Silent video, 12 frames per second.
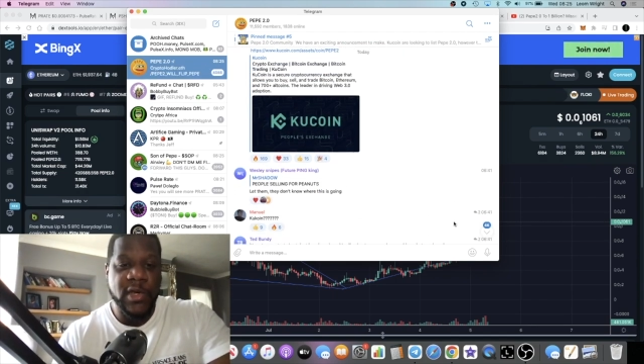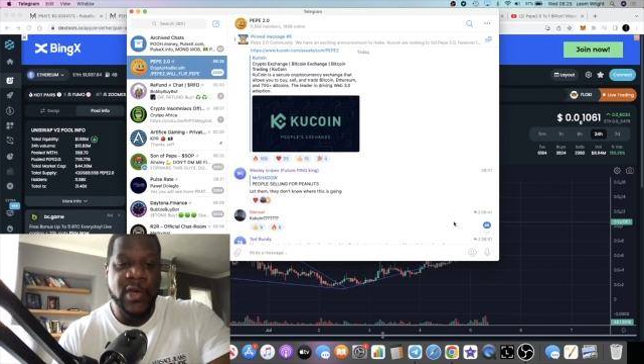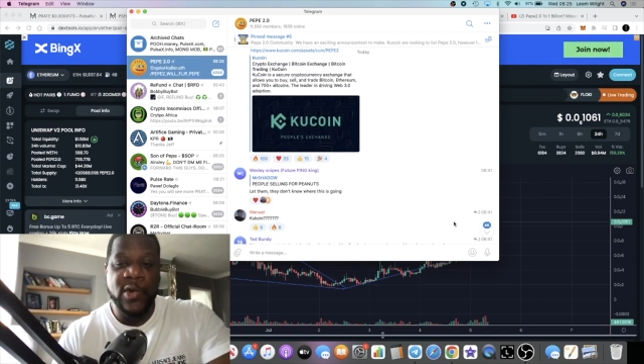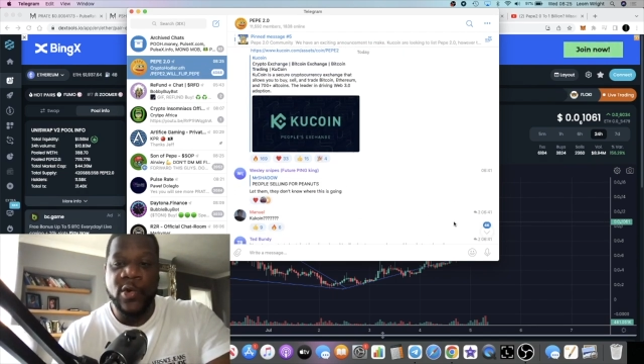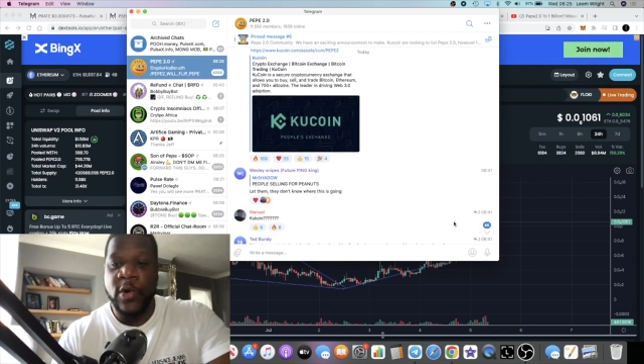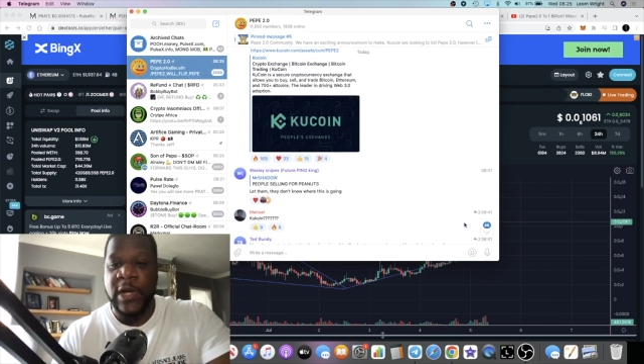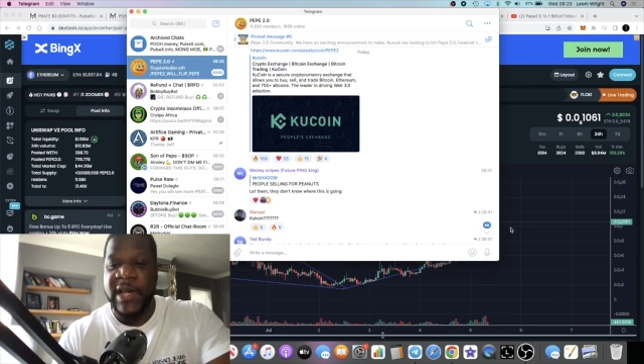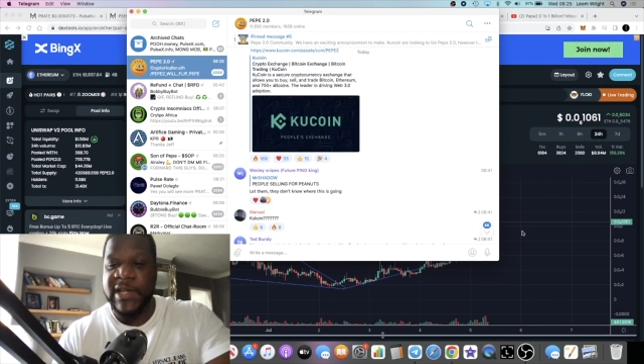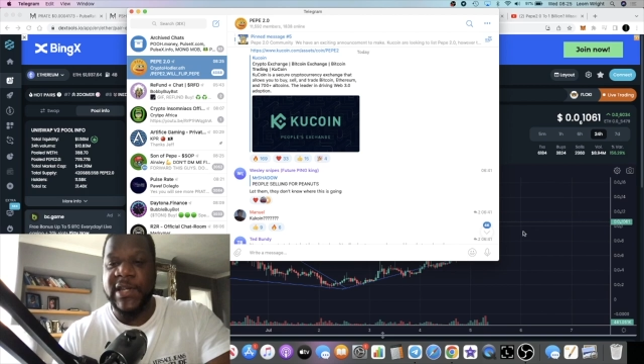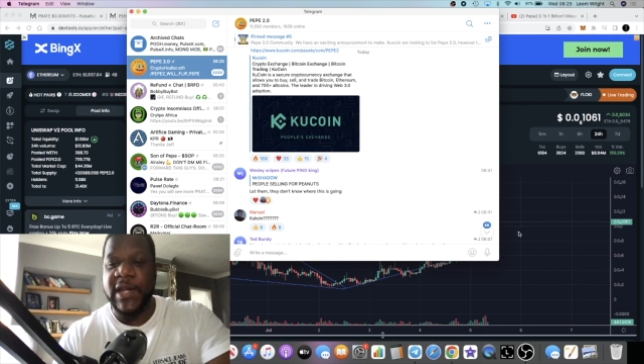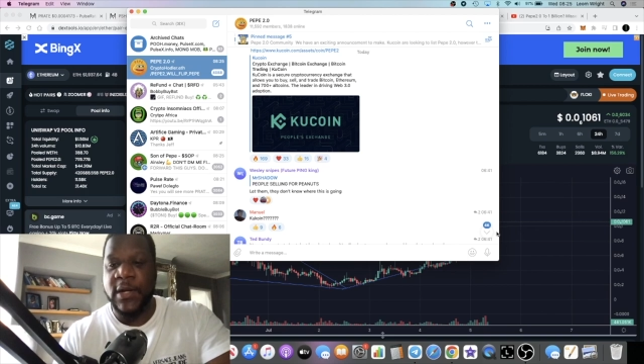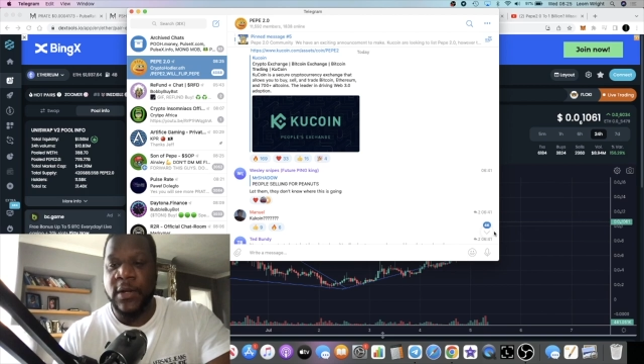KuCoin
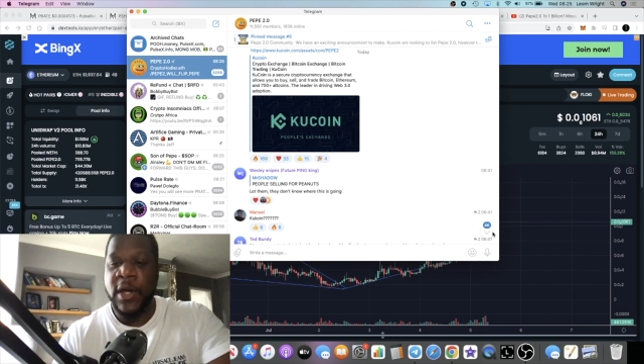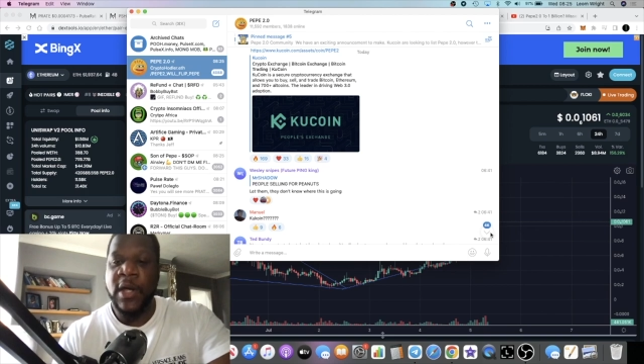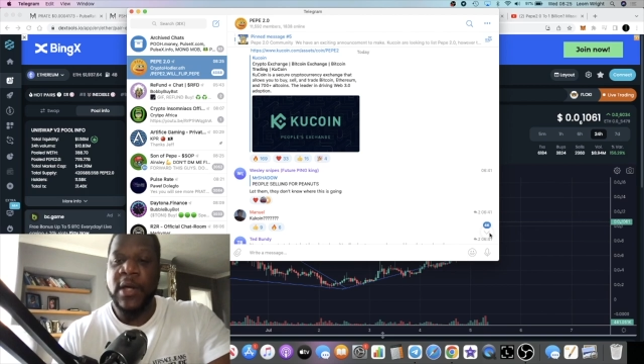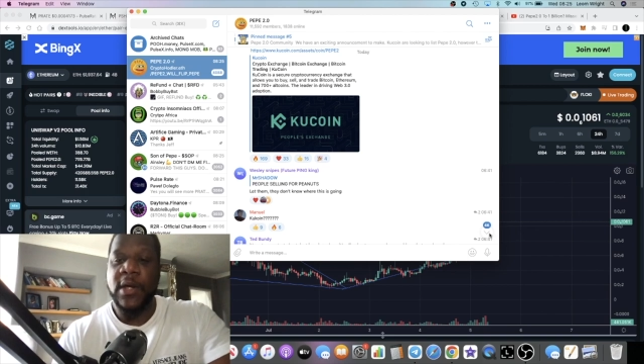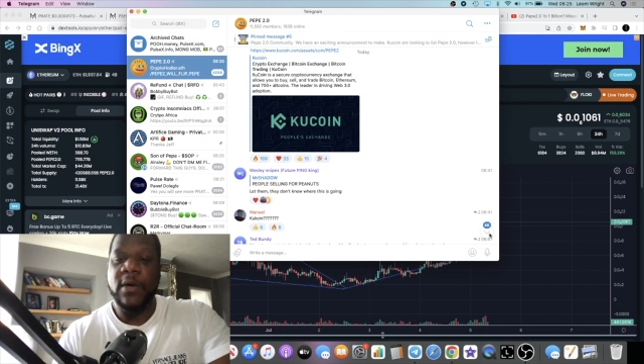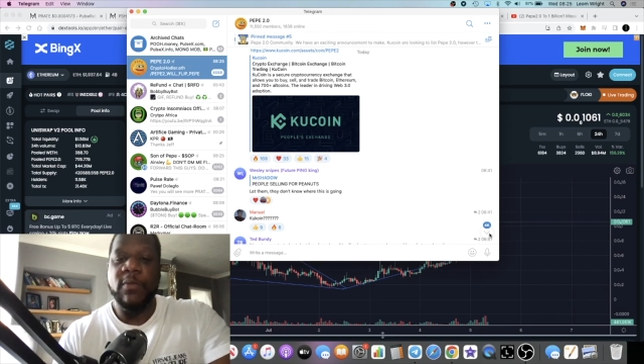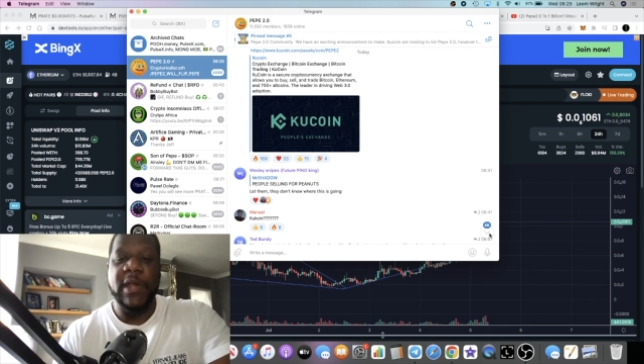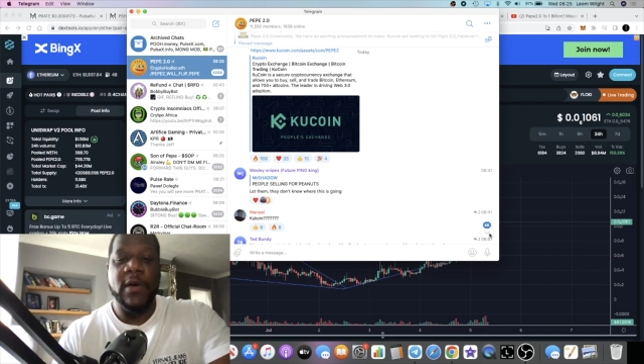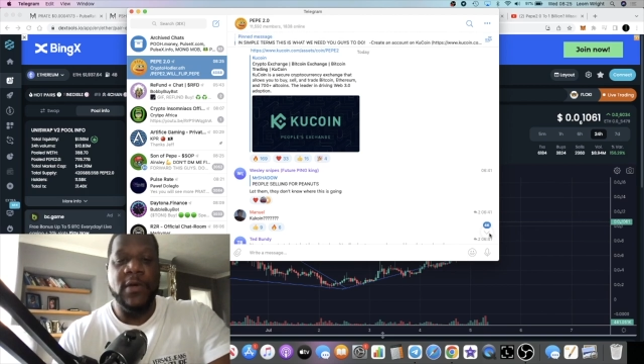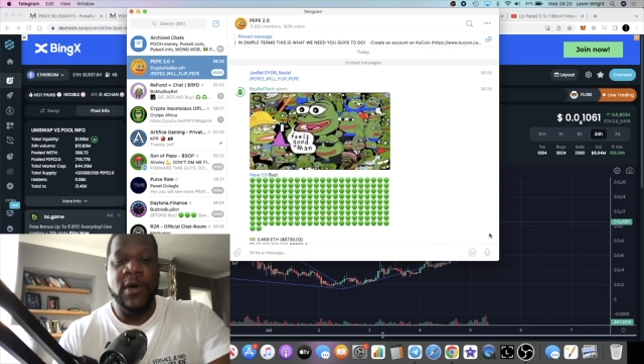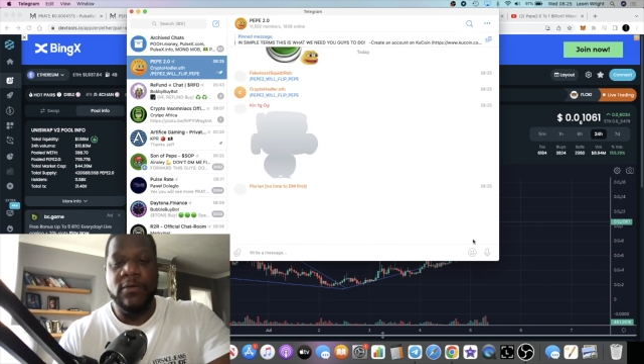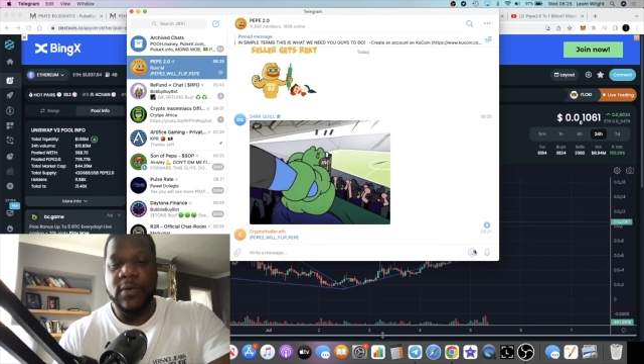listing. We
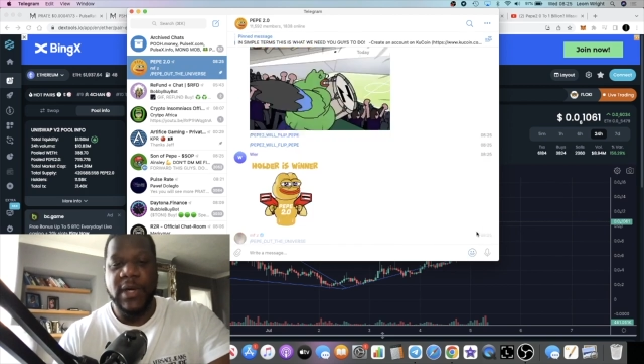don't know.